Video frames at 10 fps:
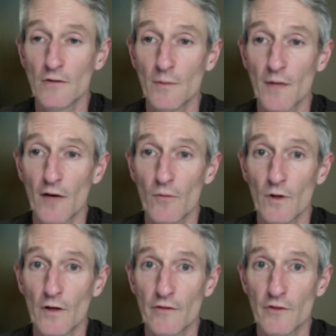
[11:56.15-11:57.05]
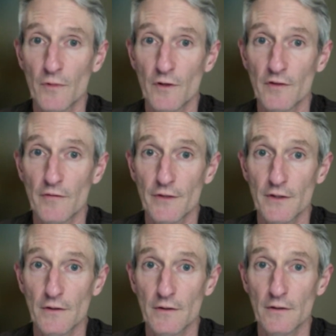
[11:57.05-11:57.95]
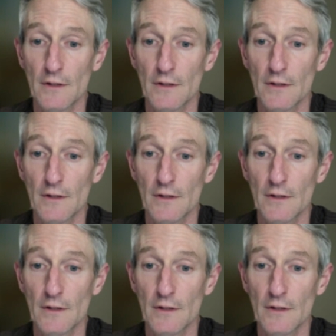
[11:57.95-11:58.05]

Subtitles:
amount of work for respiratory physicians